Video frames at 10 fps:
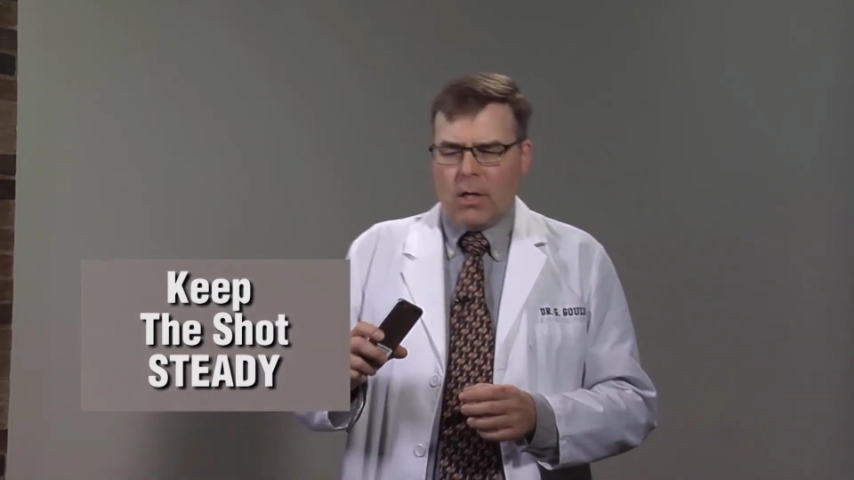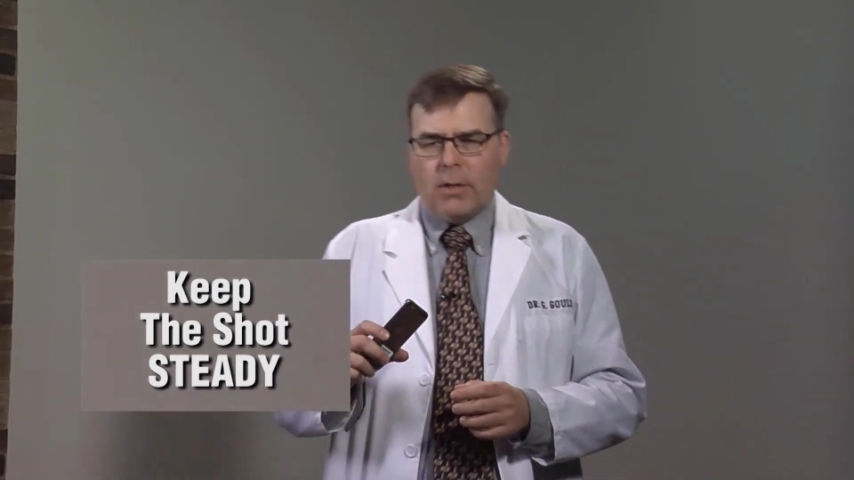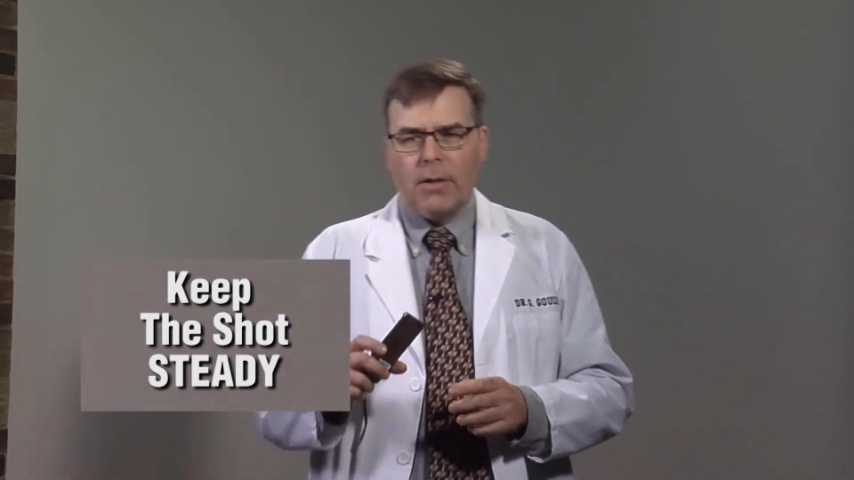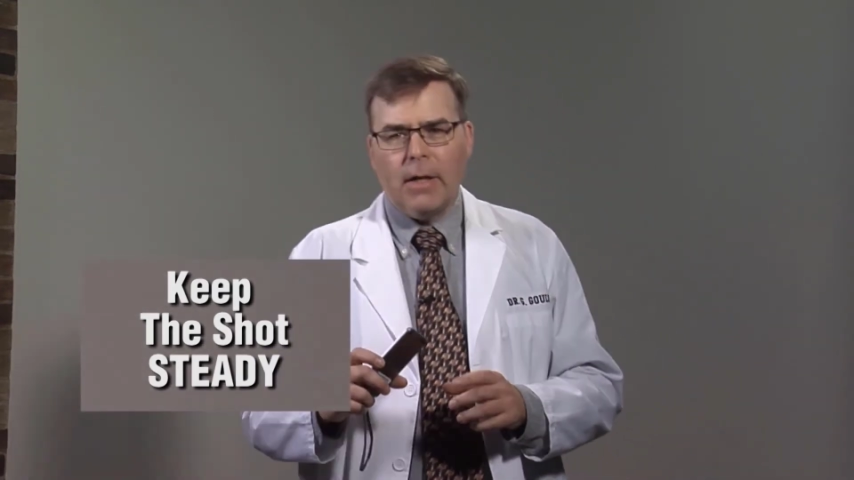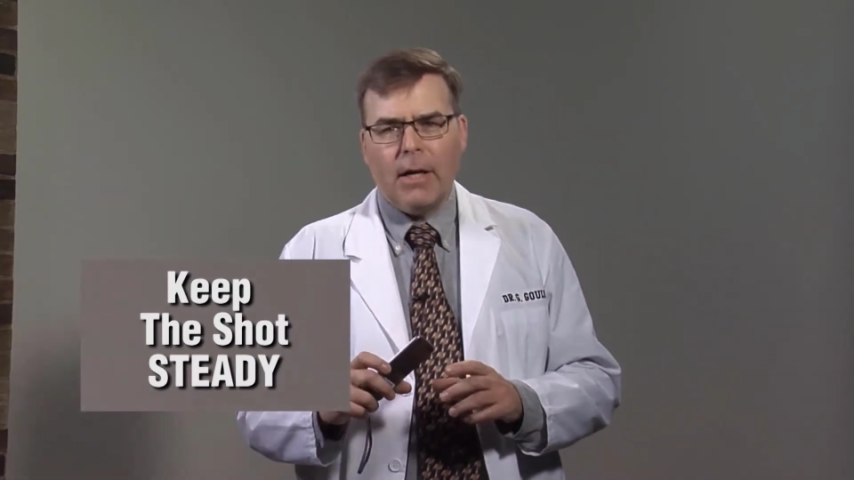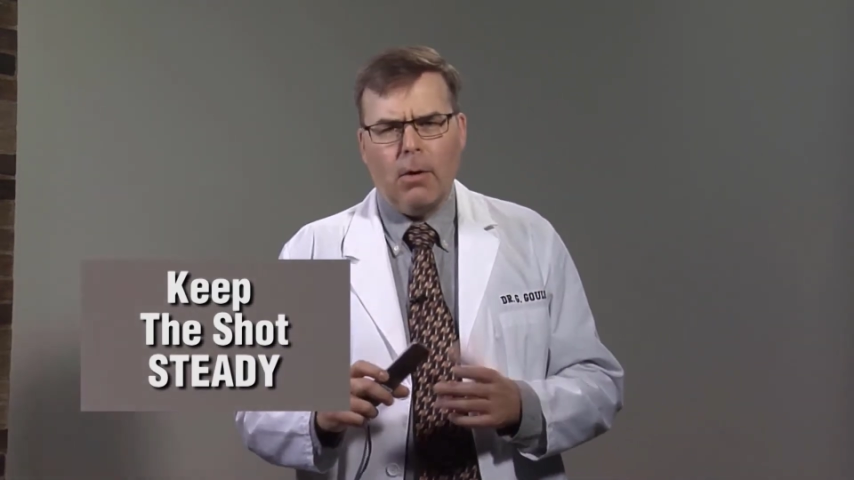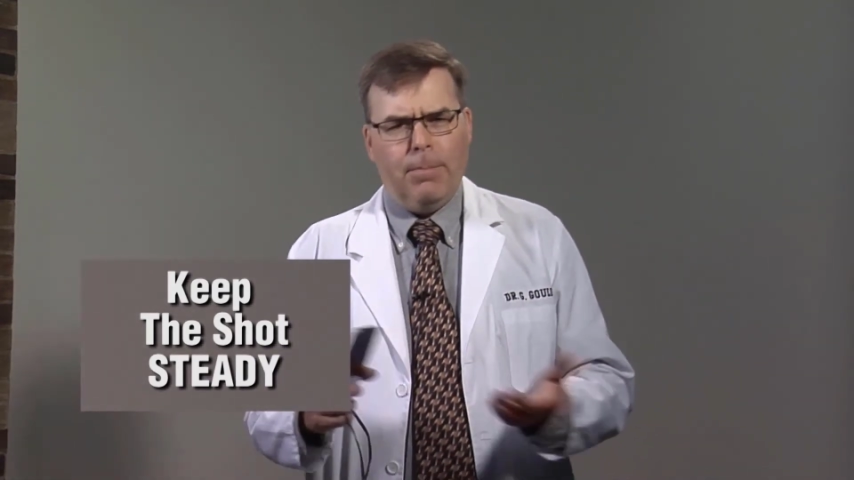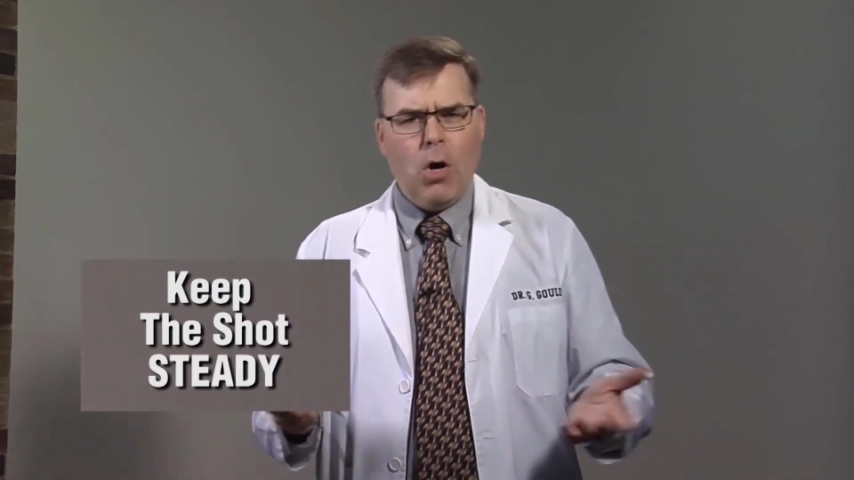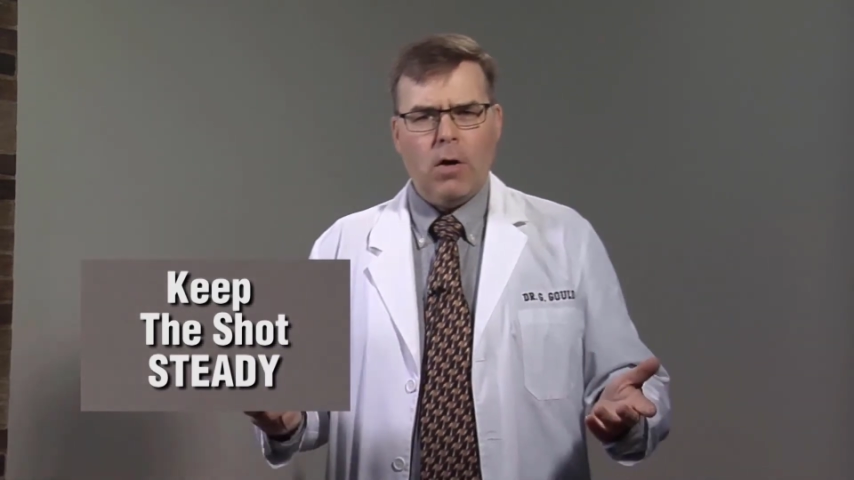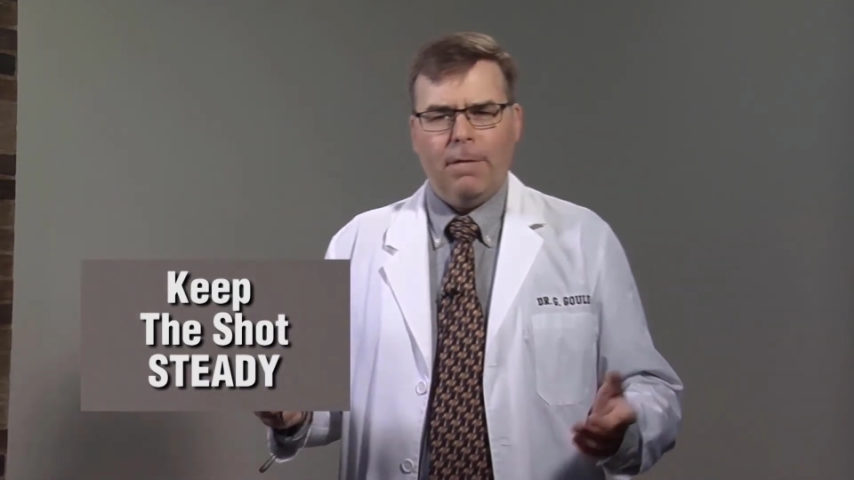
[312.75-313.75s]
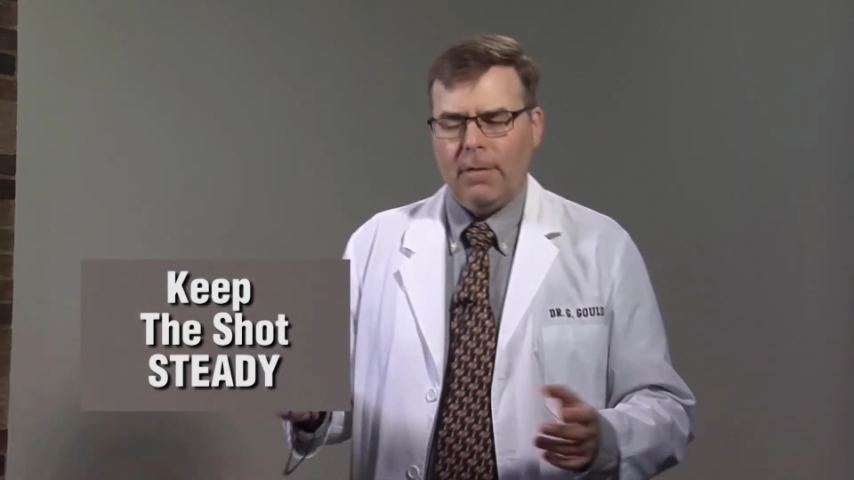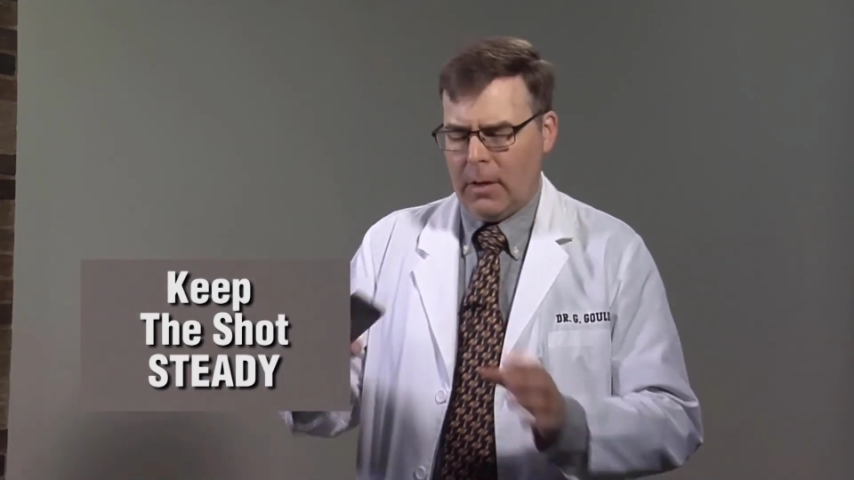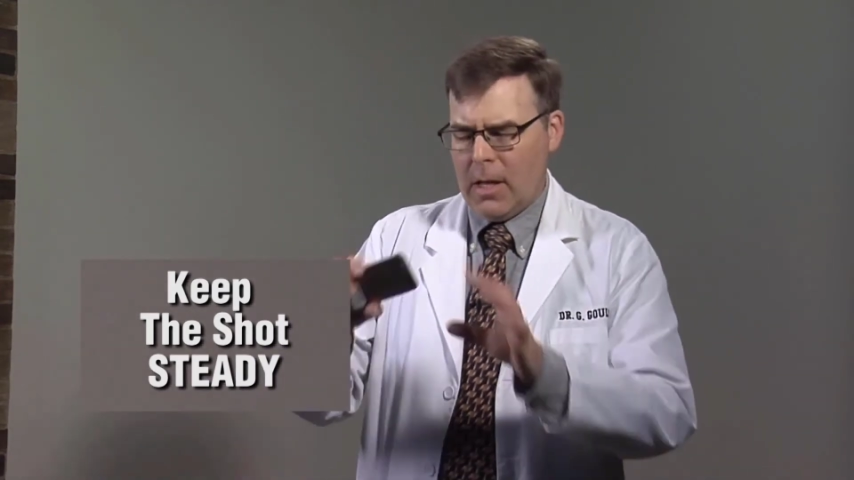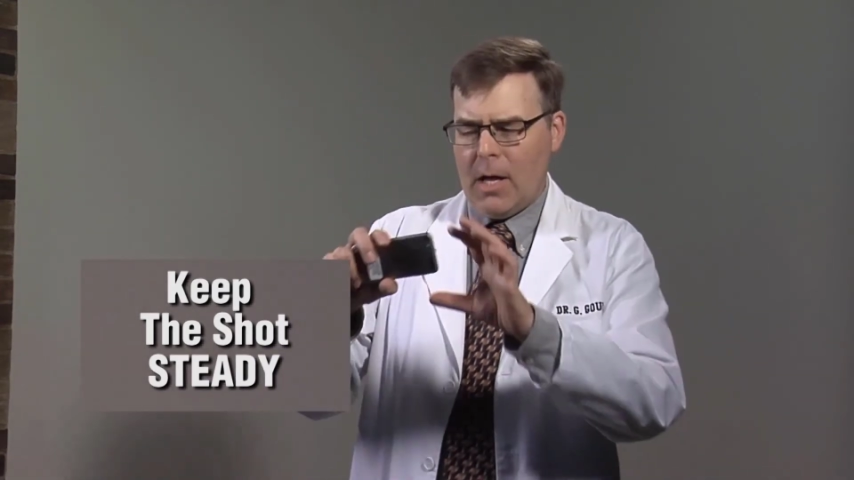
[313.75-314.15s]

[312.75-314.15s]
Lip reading: So there you go, beautiful.